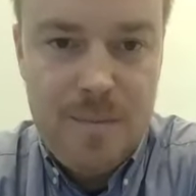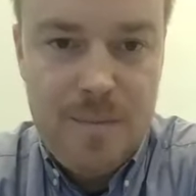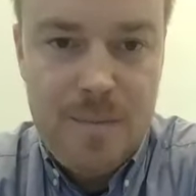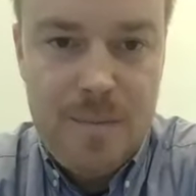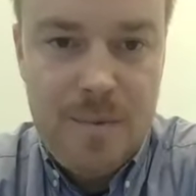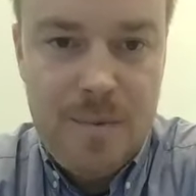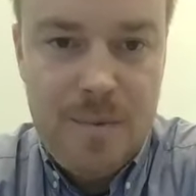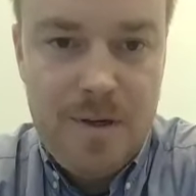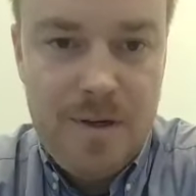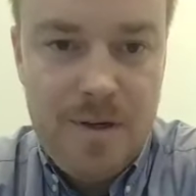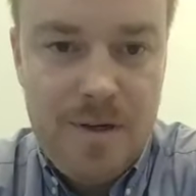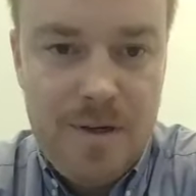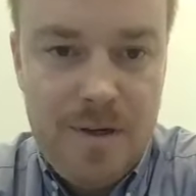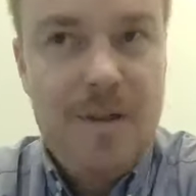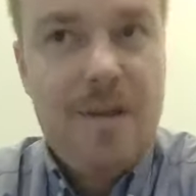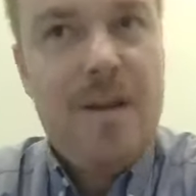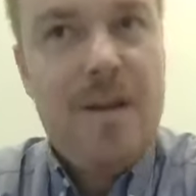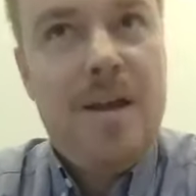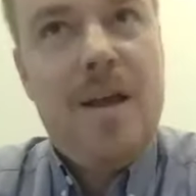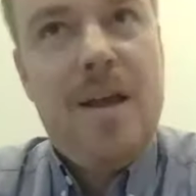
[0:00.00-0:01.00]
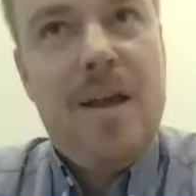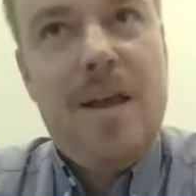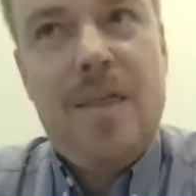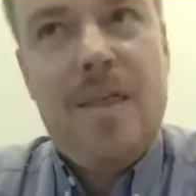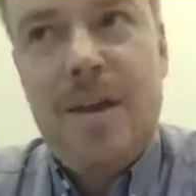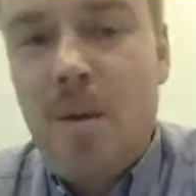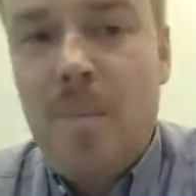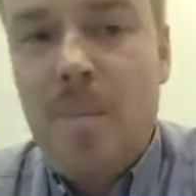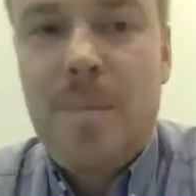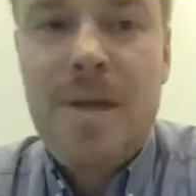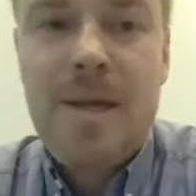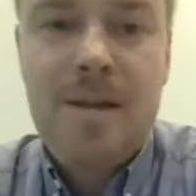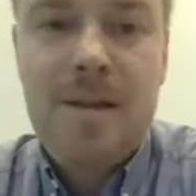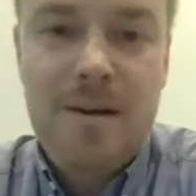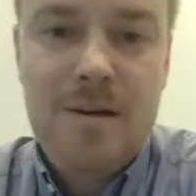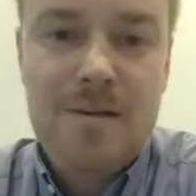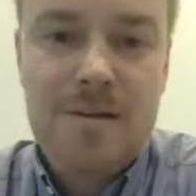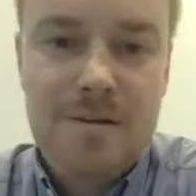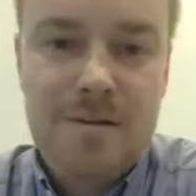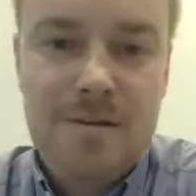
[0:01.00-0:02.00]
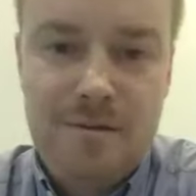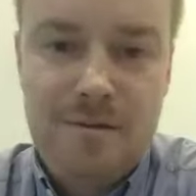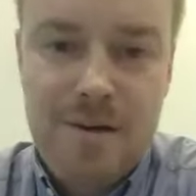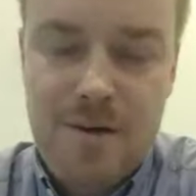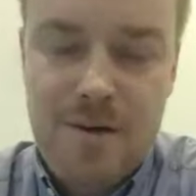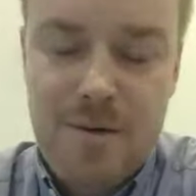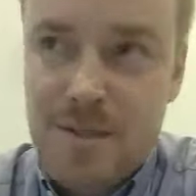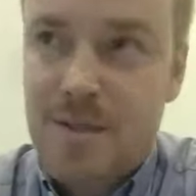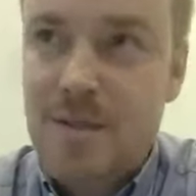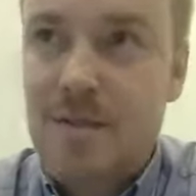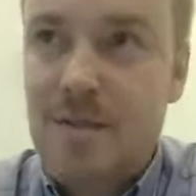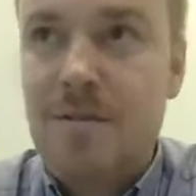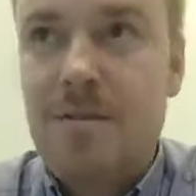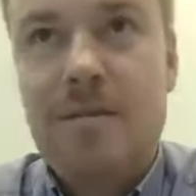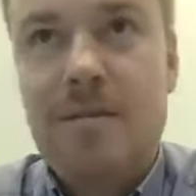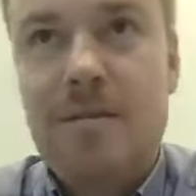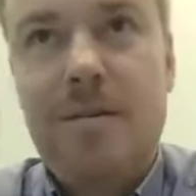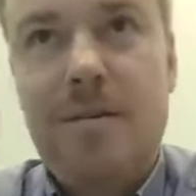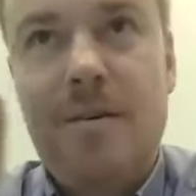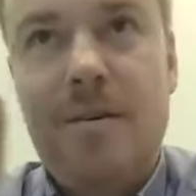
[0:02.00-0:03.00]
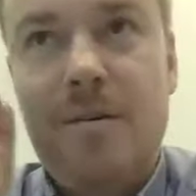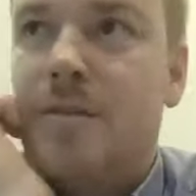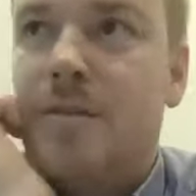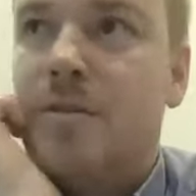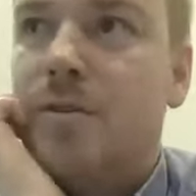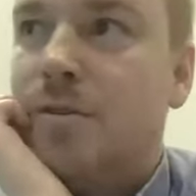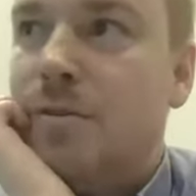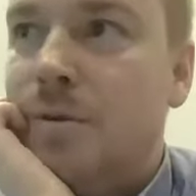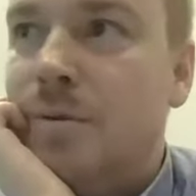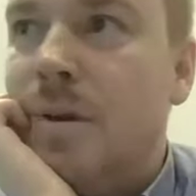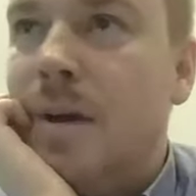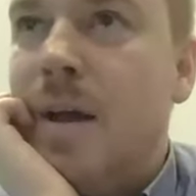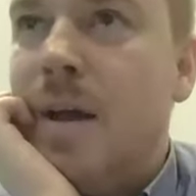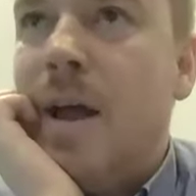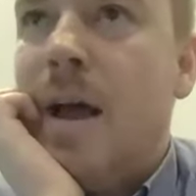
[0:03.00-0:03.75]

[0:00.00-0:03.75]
but they're not being asked the right questions. Okay, true.